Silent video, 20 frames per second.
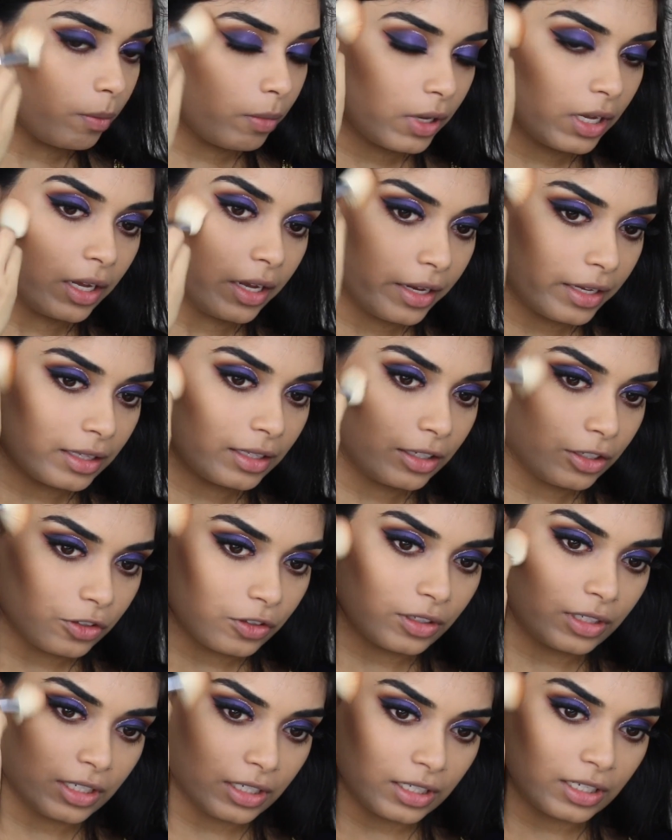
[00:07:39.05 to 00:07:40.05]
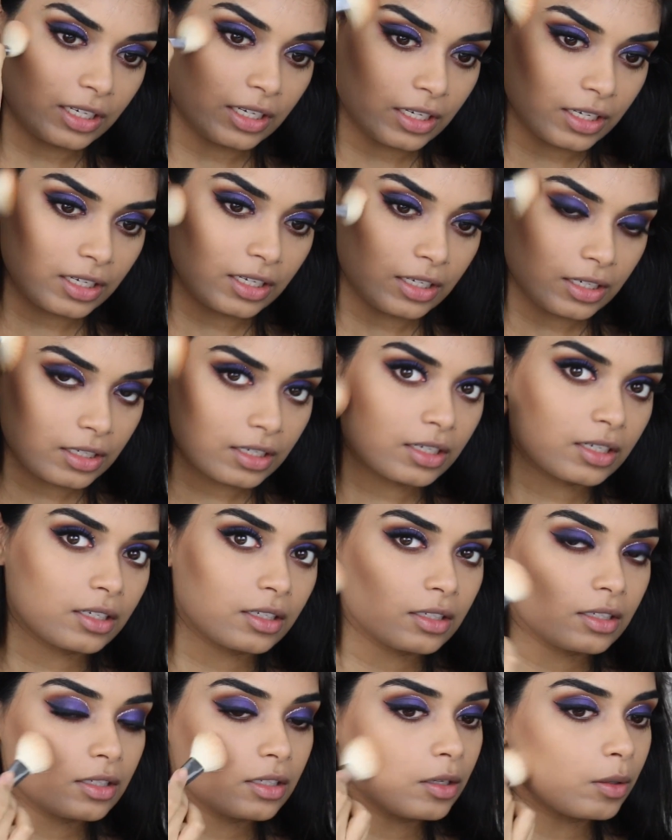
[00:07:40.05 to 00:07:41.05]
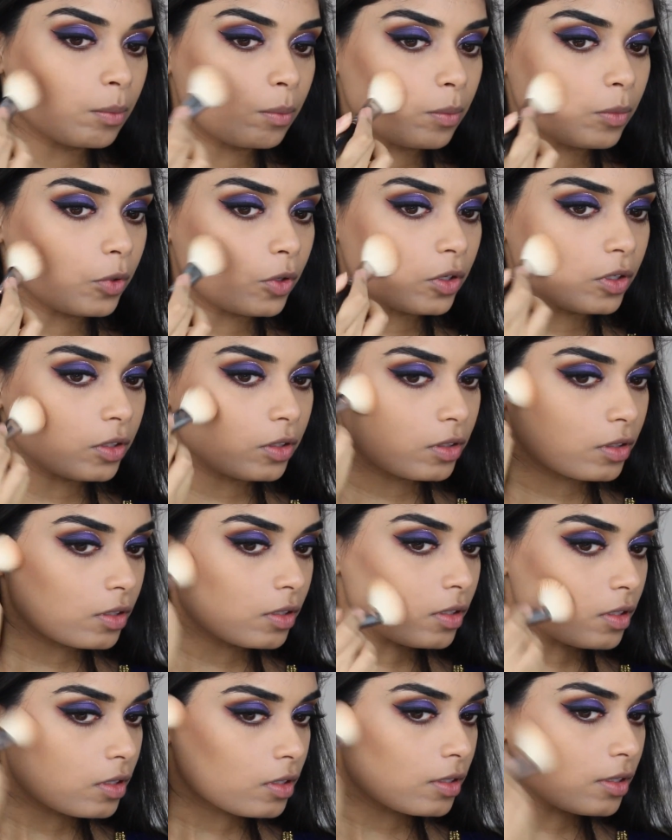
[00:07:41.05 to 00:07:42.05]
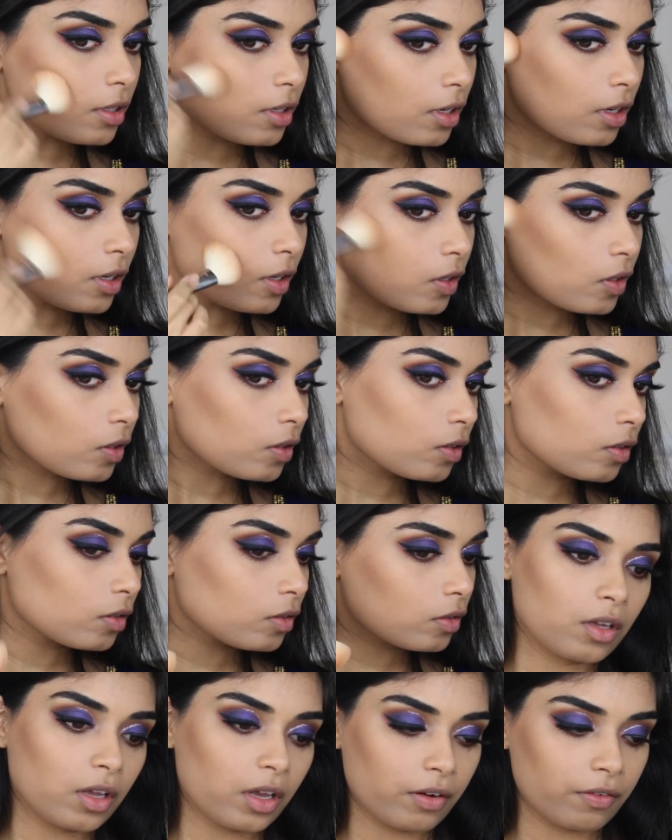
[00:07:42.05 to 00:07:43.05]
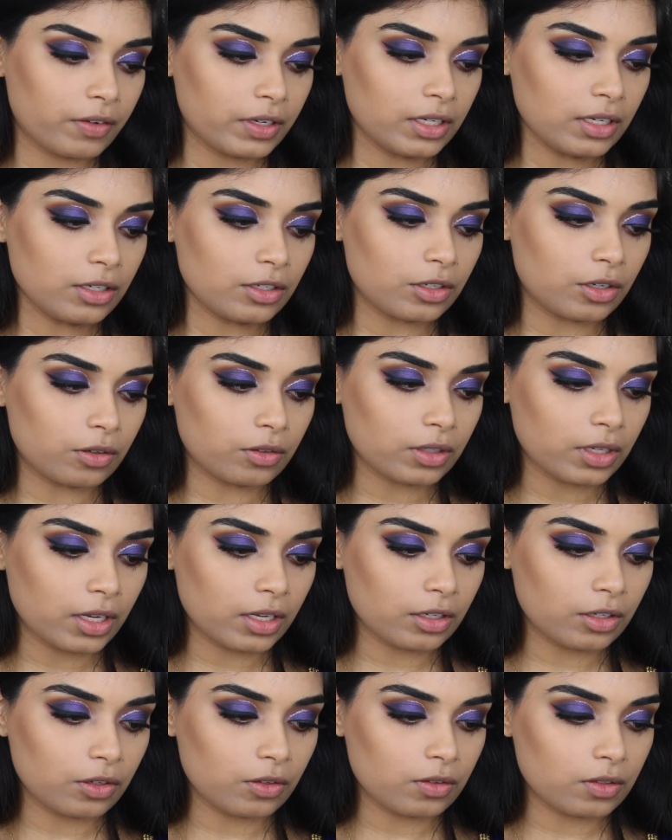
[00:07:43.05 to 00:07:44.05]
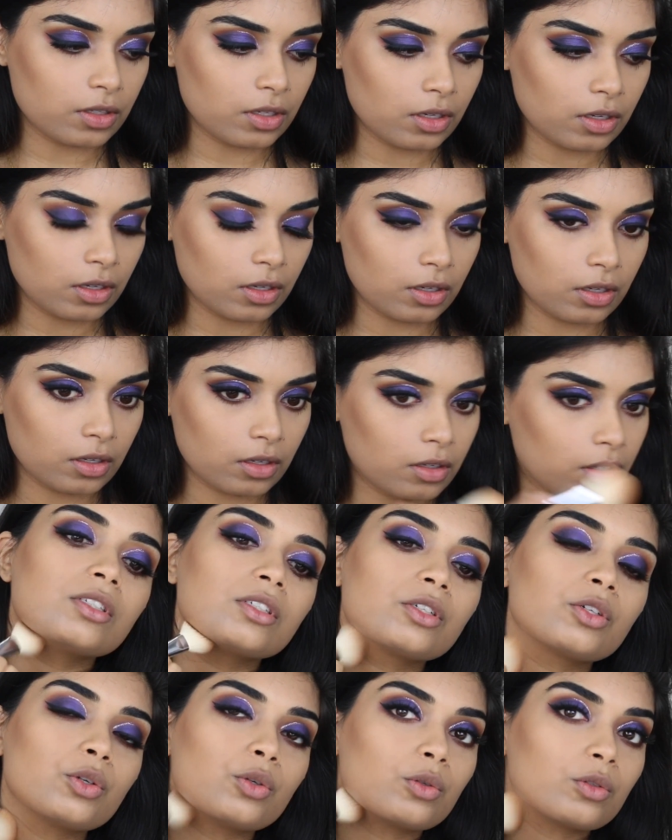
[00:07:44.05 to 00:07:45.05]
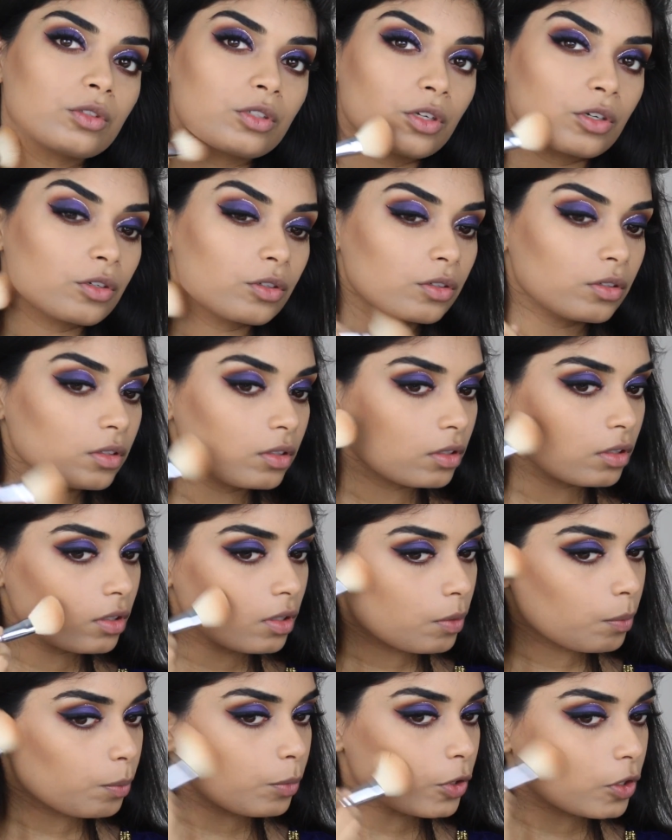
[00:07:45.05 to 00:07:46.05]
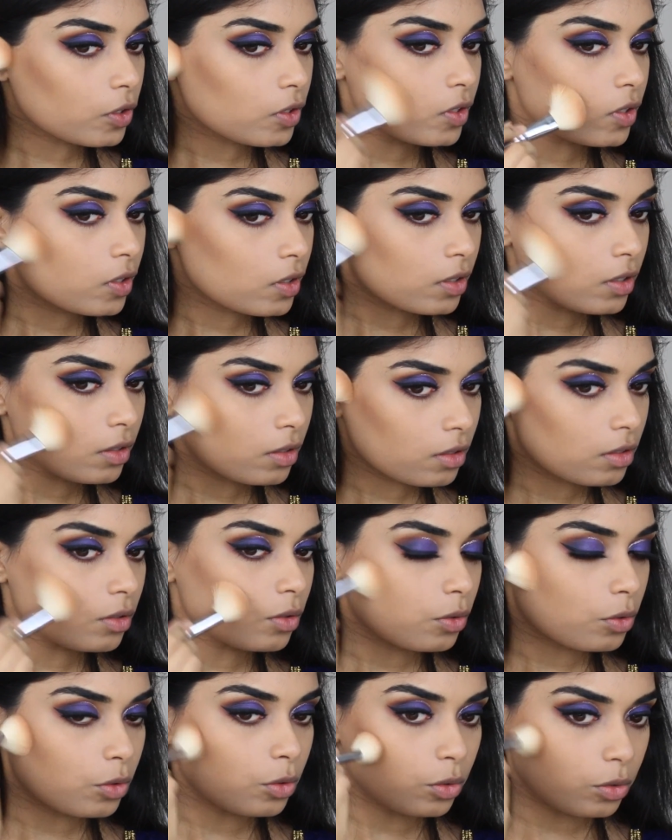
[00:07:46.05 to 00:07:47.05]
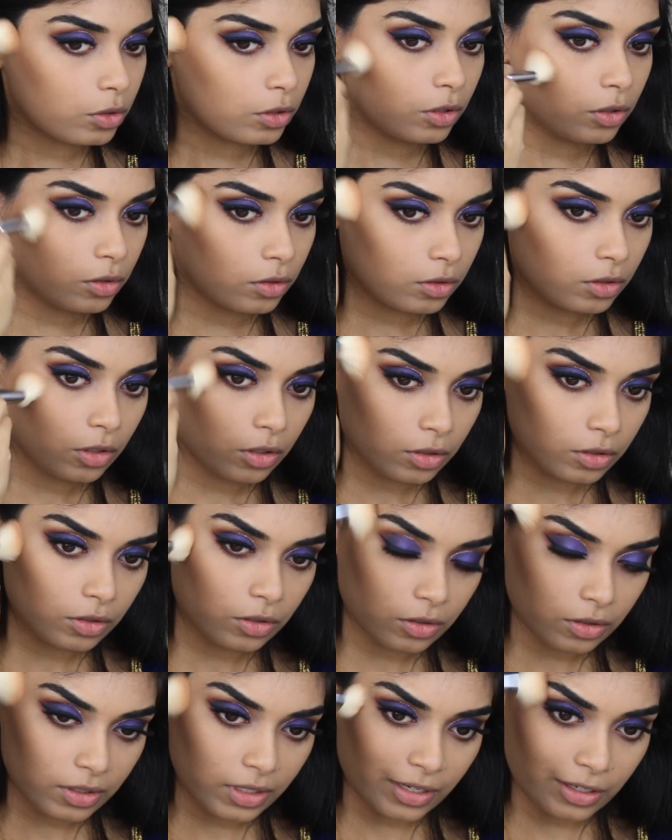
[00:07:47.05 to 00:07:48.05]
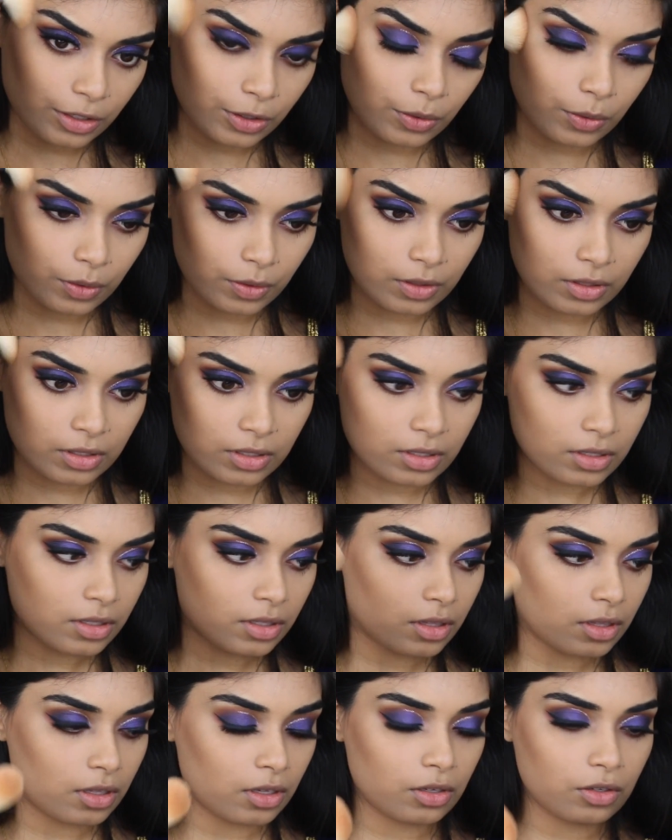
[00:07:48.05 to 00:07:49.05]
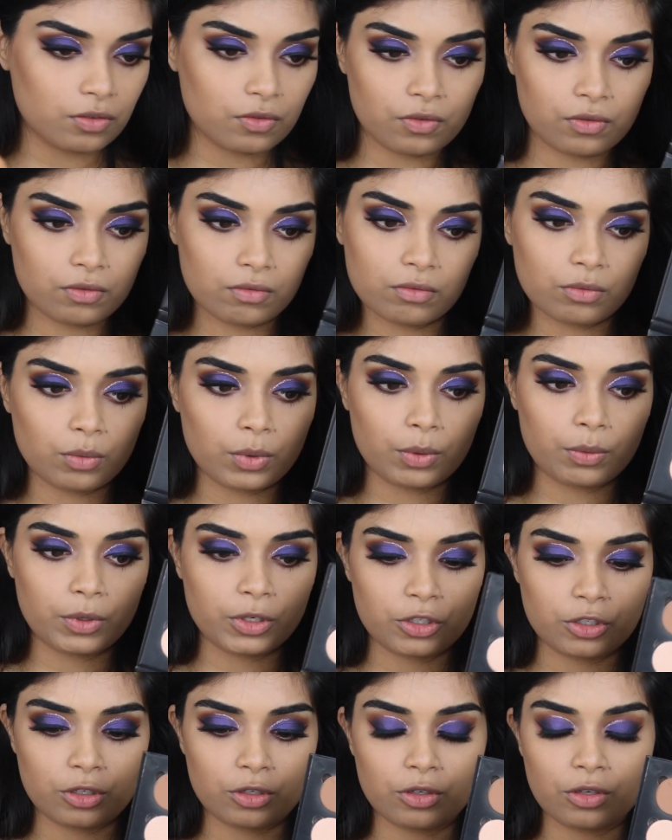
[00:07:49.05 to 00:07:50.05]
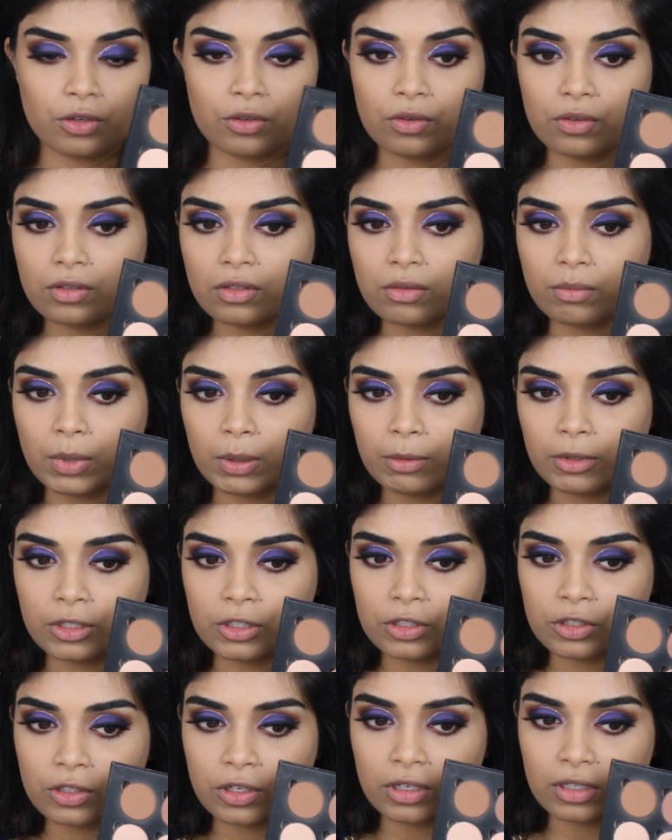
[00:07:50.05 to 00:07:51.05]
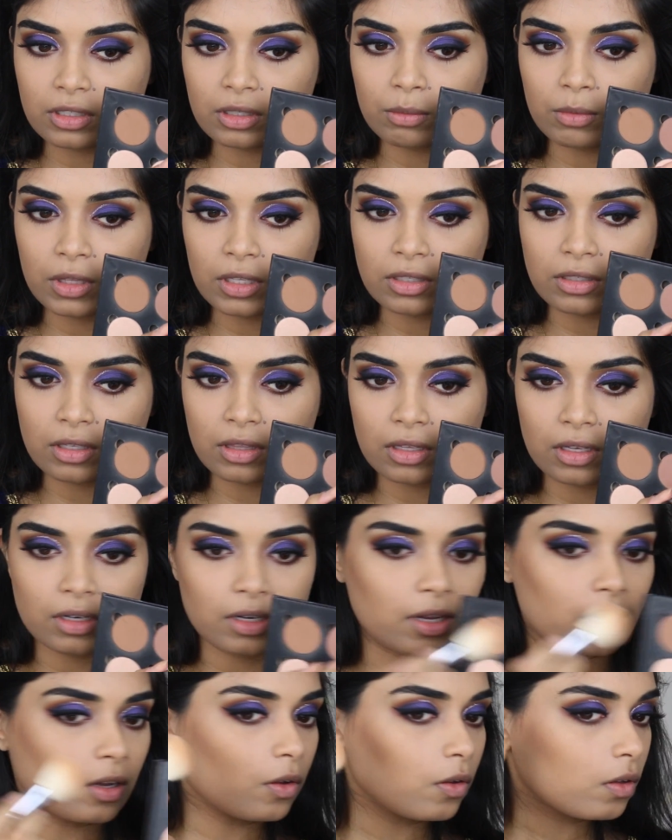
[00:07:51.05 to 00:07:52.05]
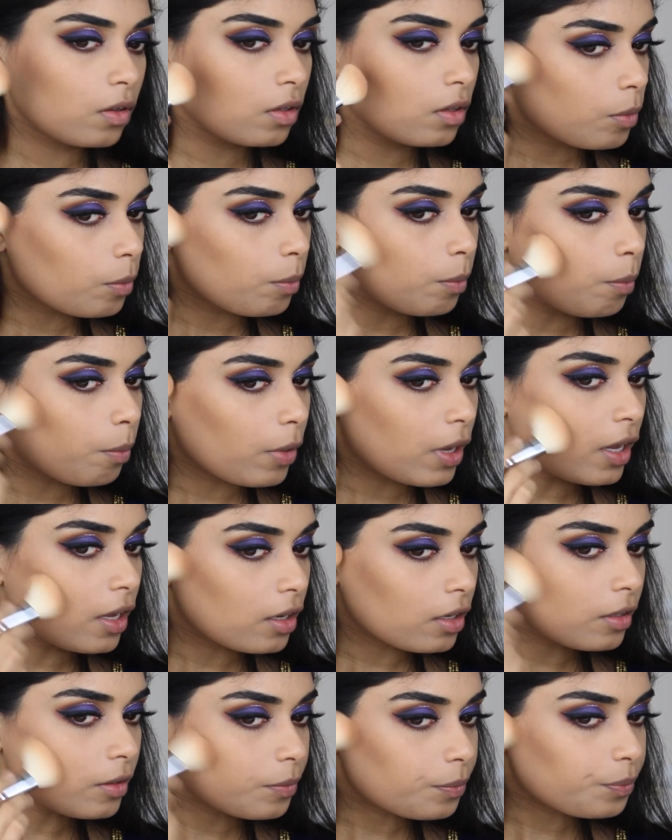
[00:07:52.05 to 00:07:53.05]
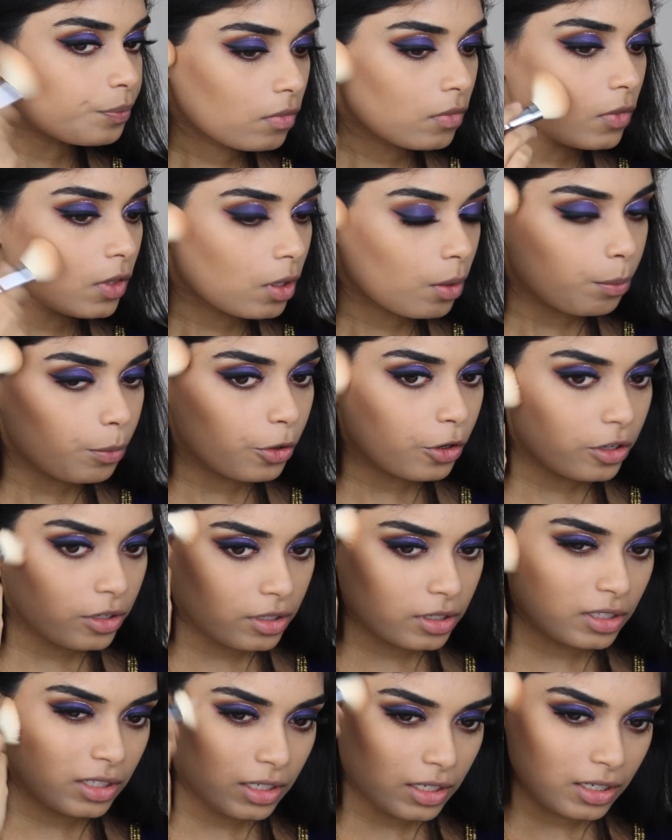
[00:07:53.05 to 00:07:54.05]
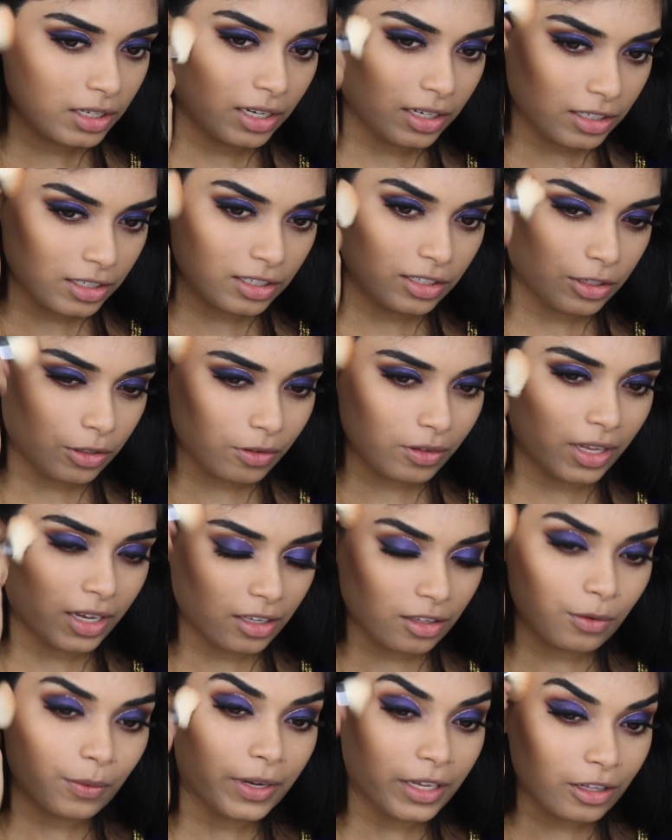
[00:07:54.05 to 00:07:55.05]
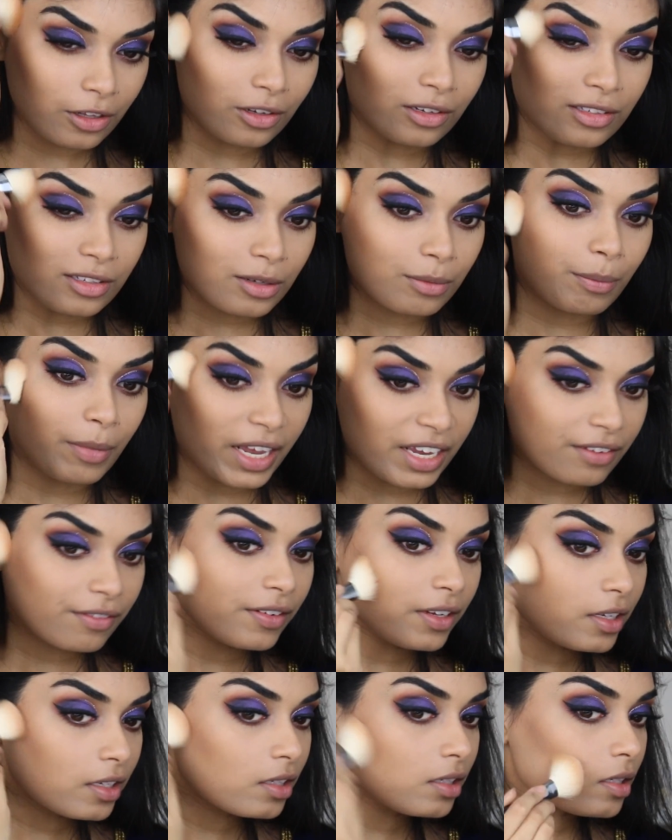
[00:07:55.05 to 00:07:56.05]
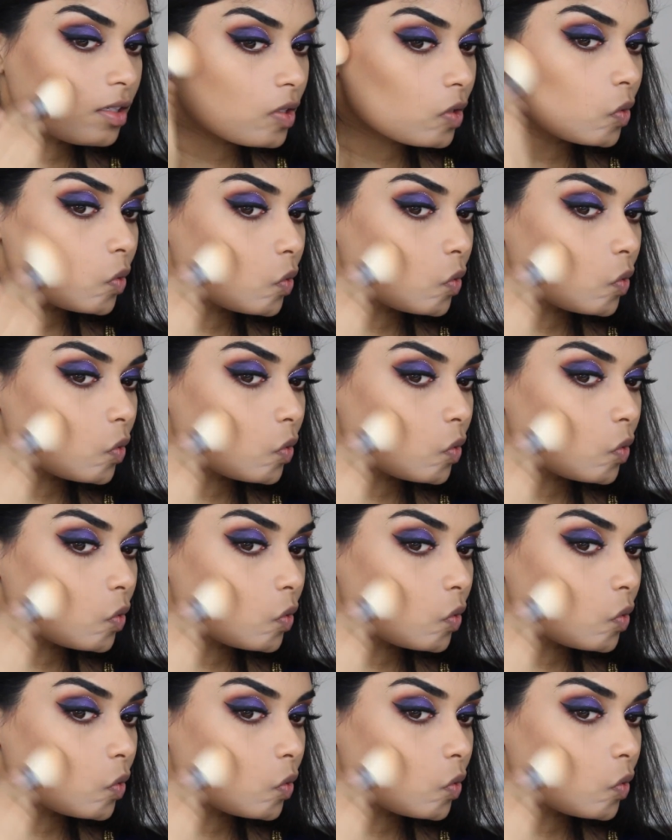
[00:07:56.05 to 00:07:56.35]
But I literally need some bronze today. I really don't like using cool toned bronzers or cool toned contours. I know it's what we should use. Maybe I'll just chuck some of this in there now. But personally, I just don't like the way it looks on my face.